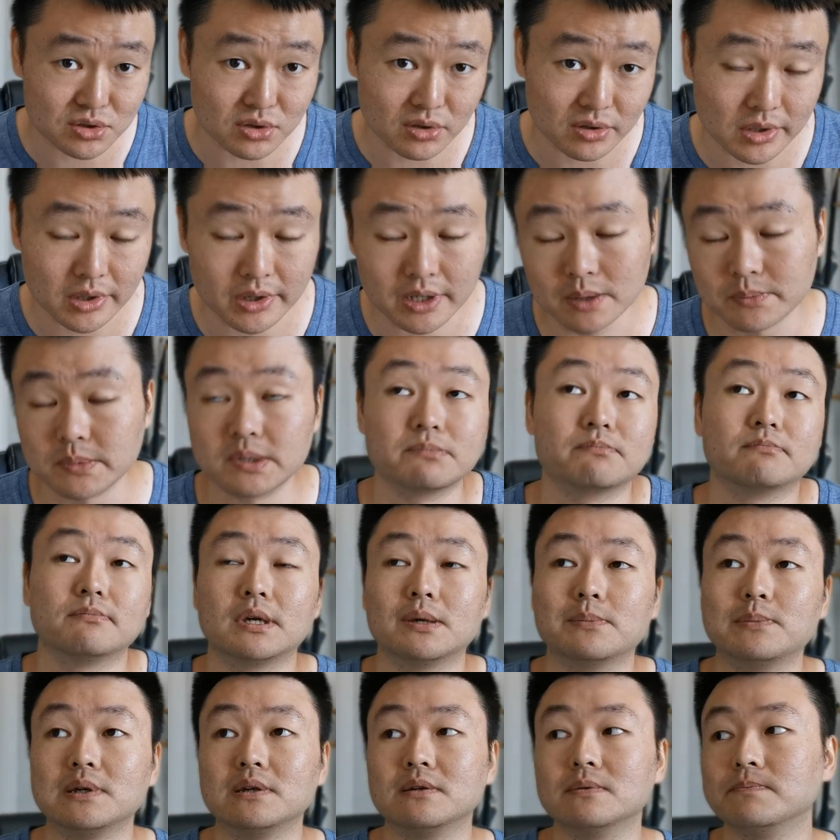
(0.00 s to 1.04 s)
your cart. I mean,
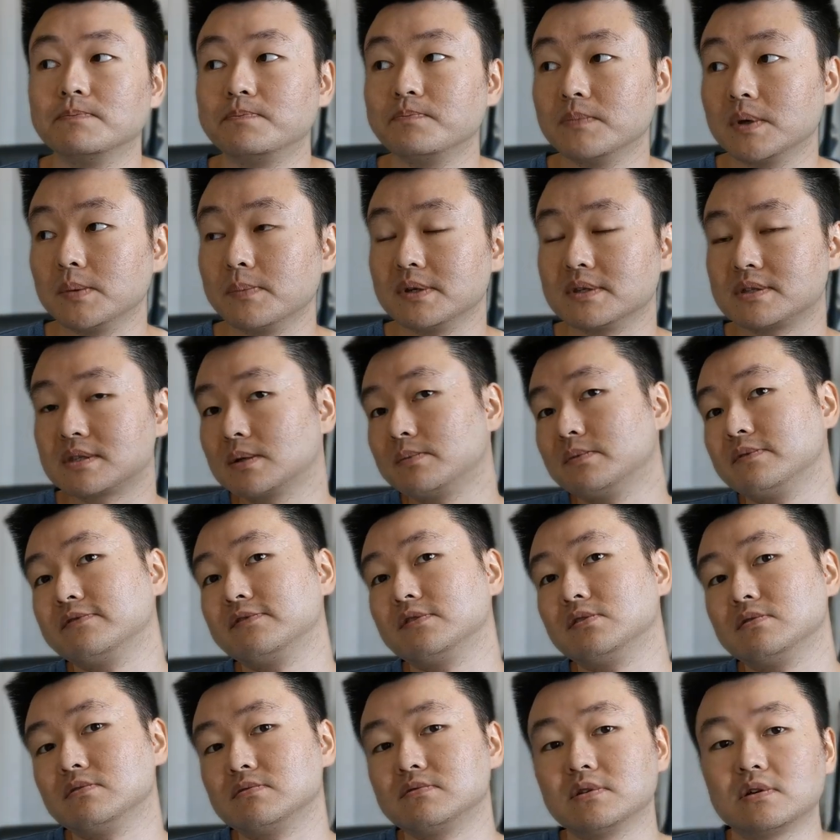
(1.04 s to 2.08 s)
maybe, maybe some of
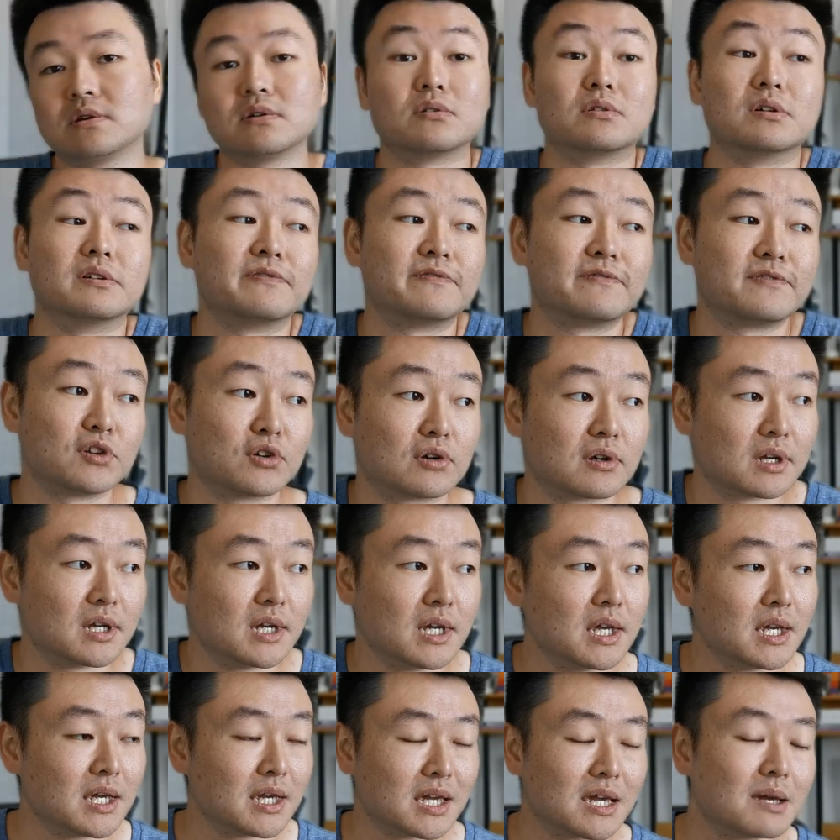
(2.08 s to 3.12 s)
you do if you're
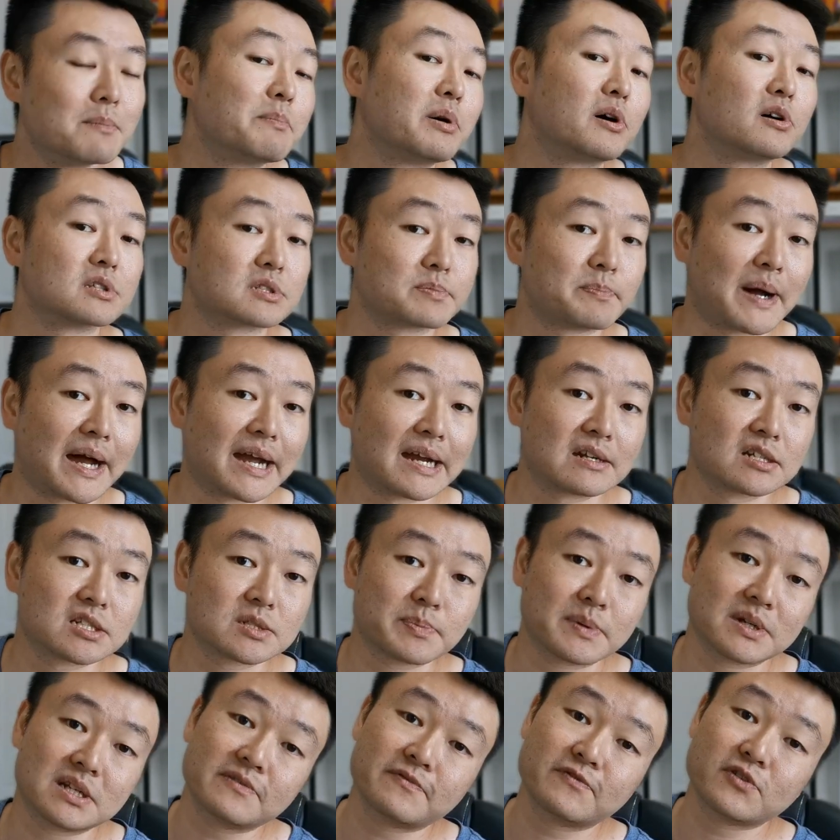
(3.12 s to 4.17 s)
impulse buyers,
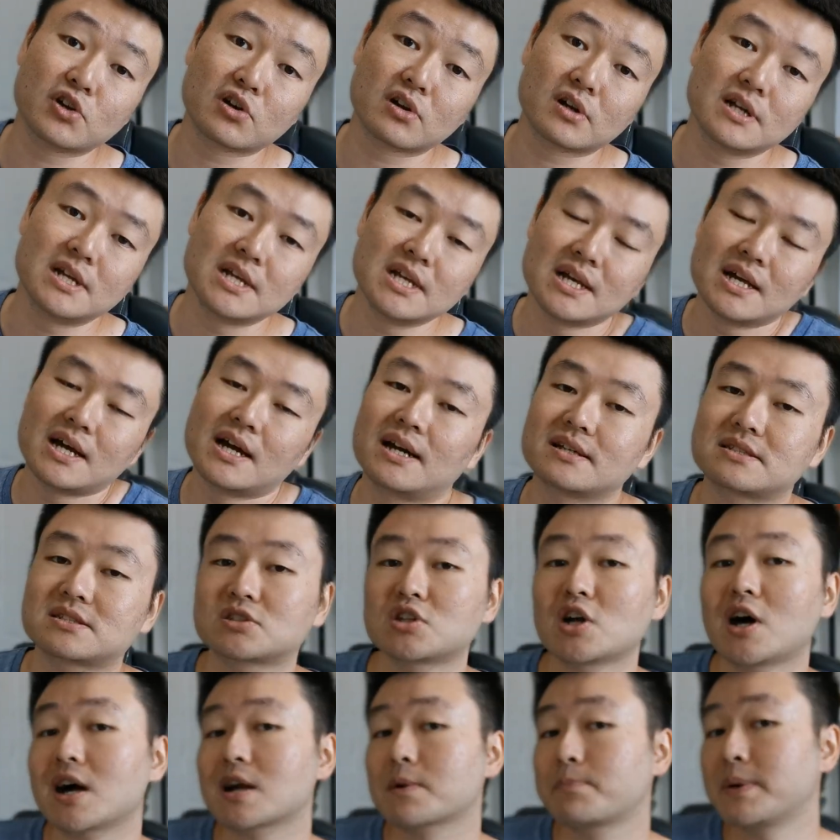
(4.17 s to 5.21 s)
but if you're a
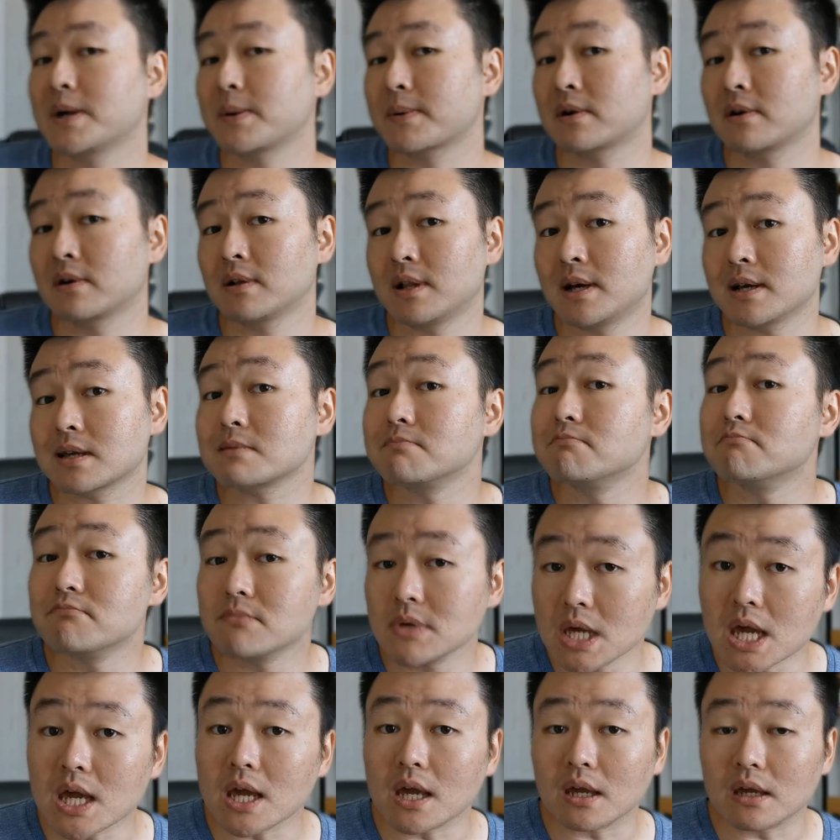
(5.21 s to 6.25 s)
stock picker like
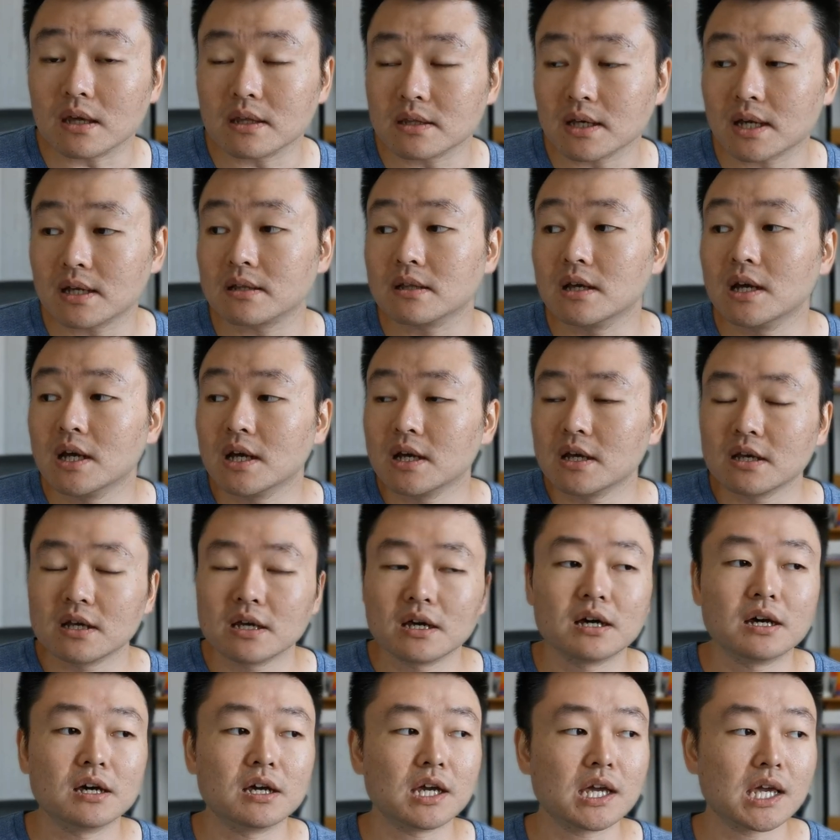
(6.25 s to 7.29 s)
me, then
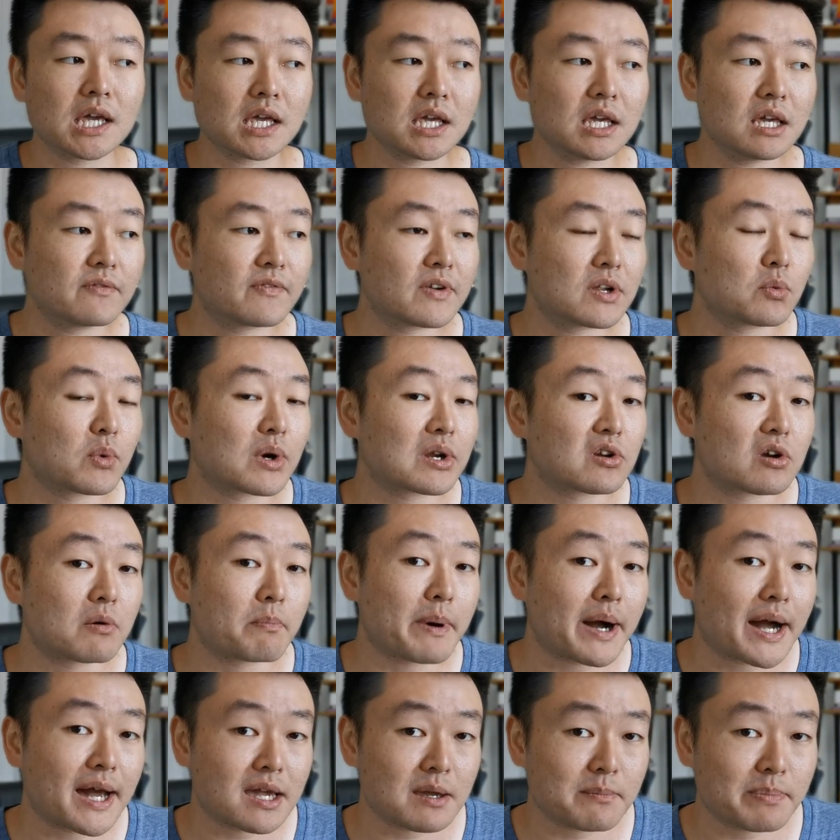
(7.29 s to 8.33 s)
even when you're
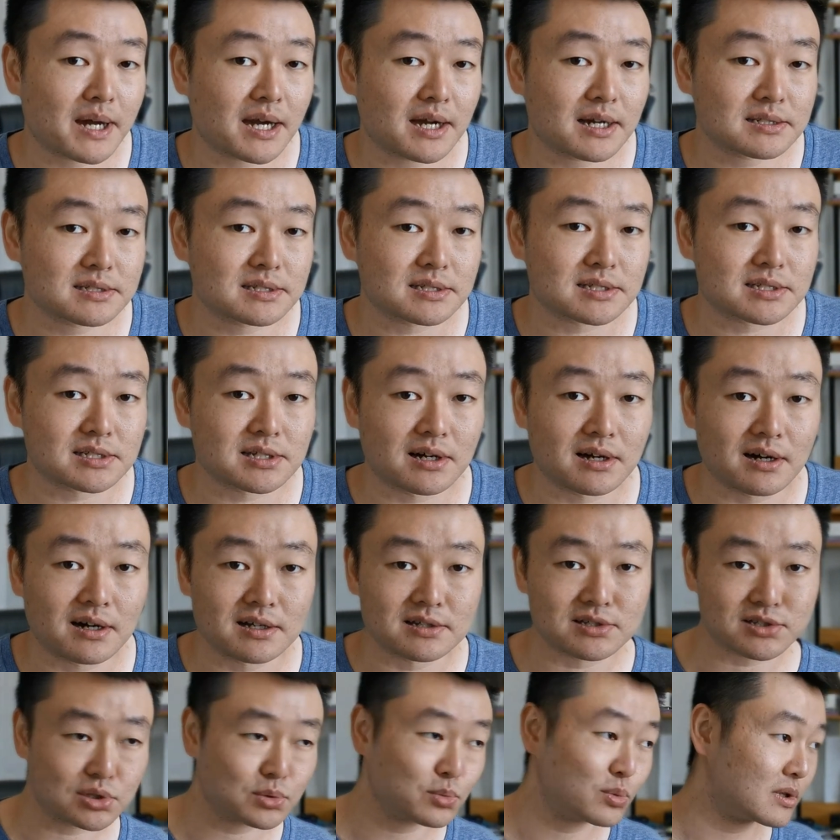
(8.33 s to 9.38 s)
buying pasta
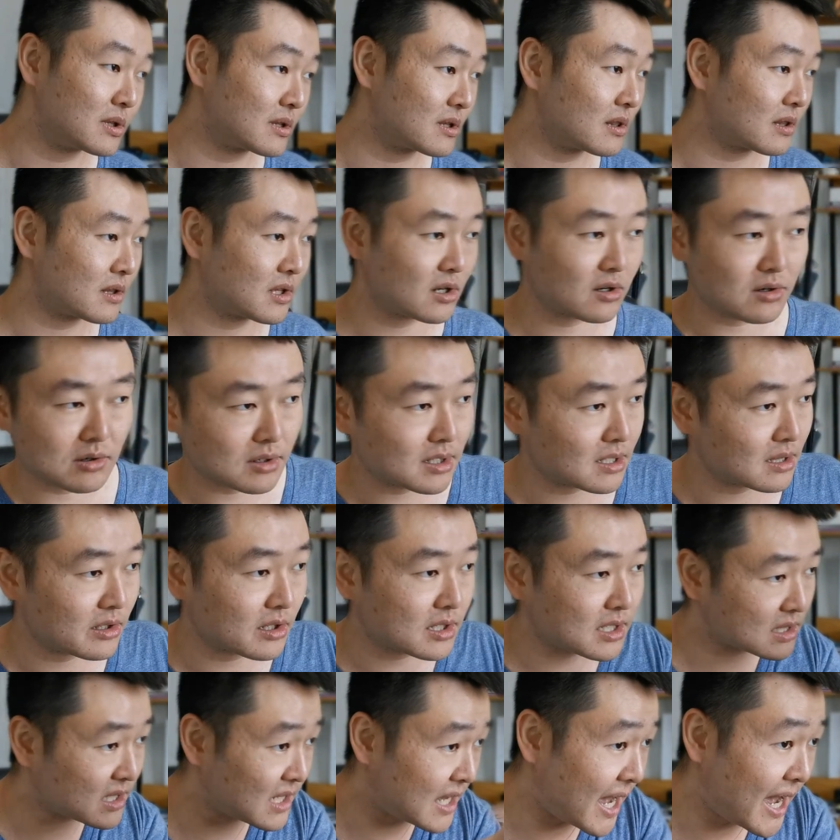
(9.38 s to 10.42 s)
sauce, you would go and look
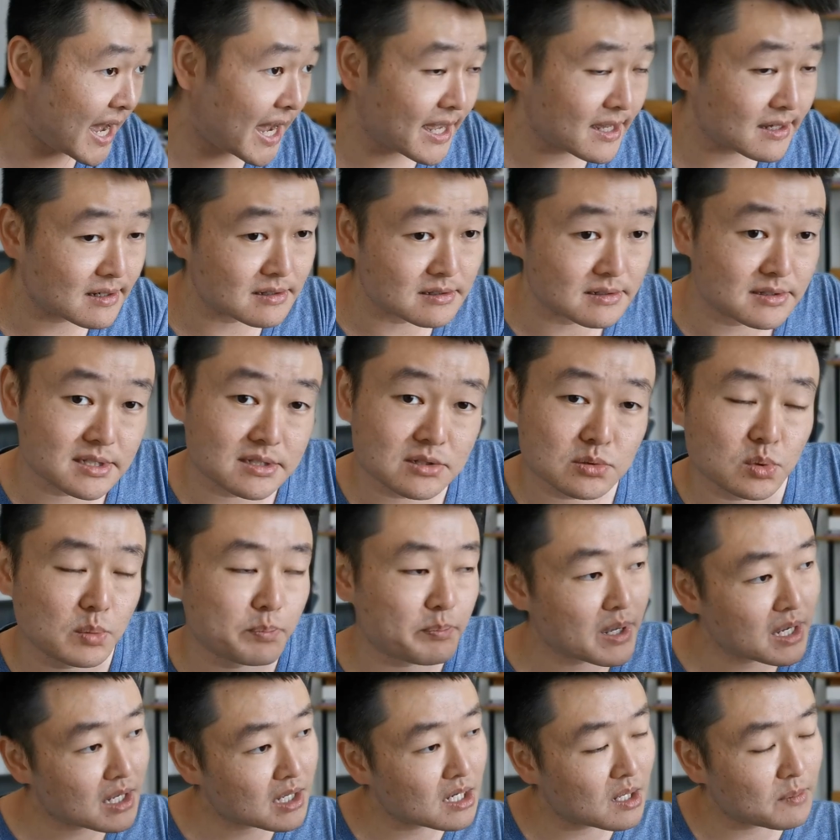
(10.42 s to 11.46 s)
at the aisles and you would
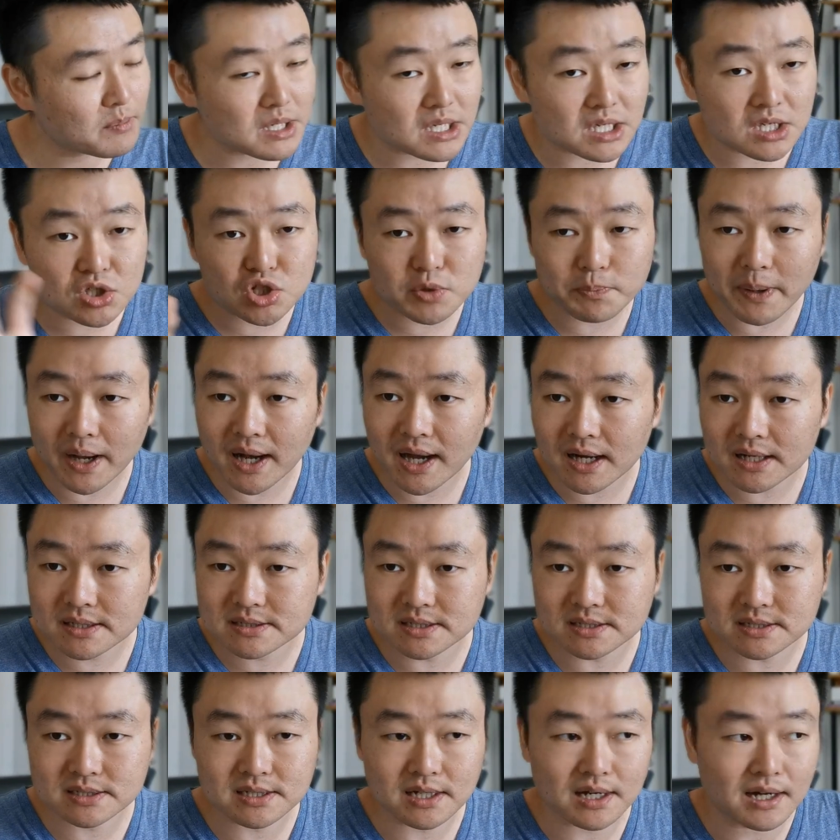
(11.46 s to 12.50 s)
pick up each
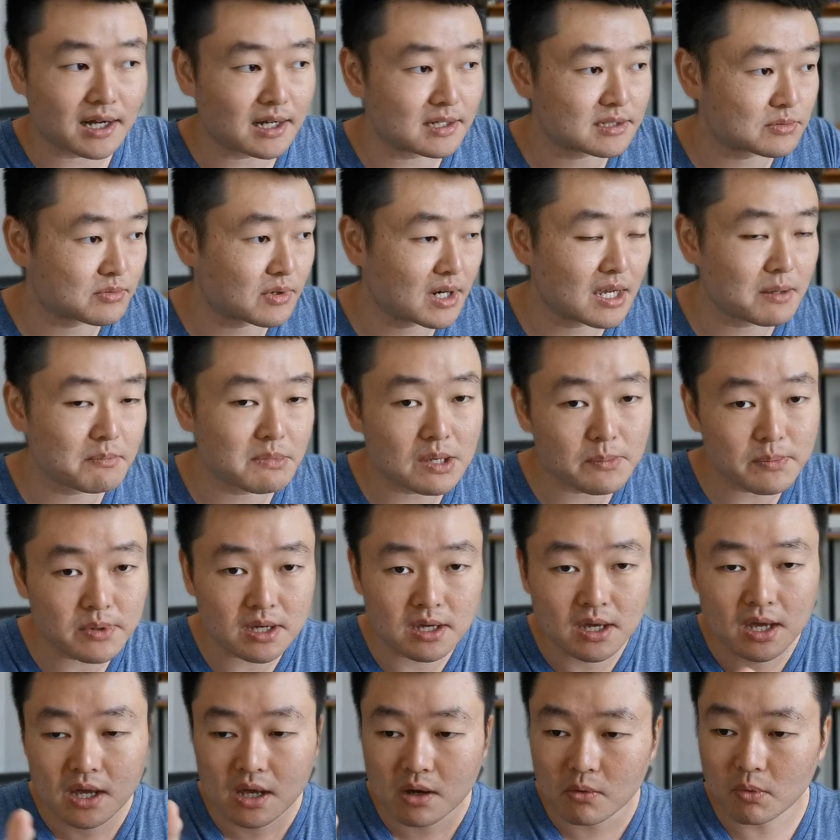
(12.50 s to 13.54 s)
pasta sauce, right?
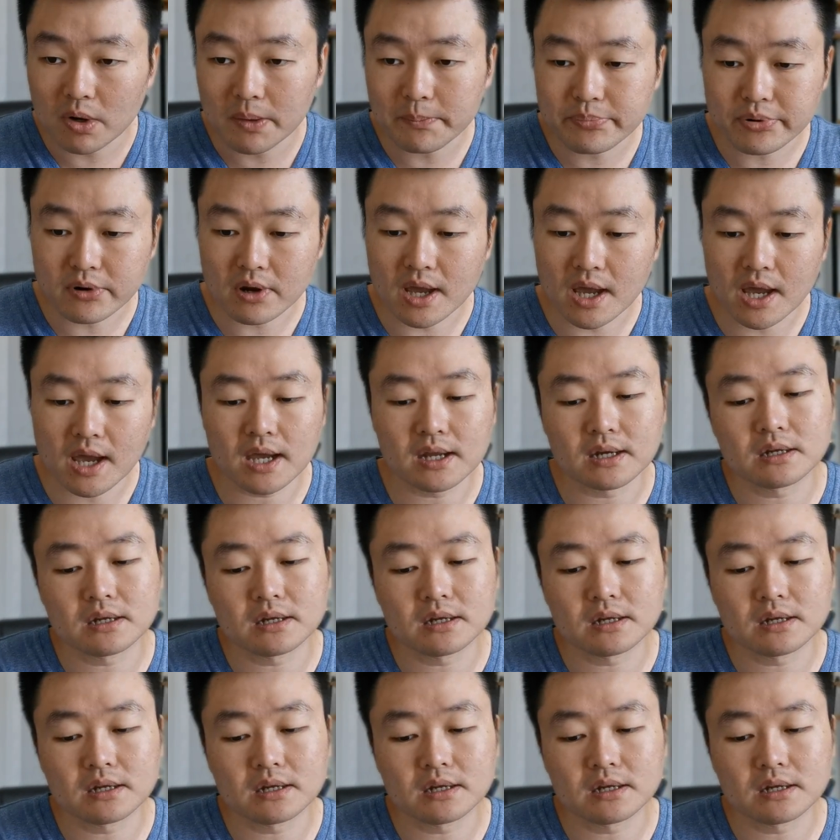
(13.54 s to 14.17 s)
Maybe one per hand.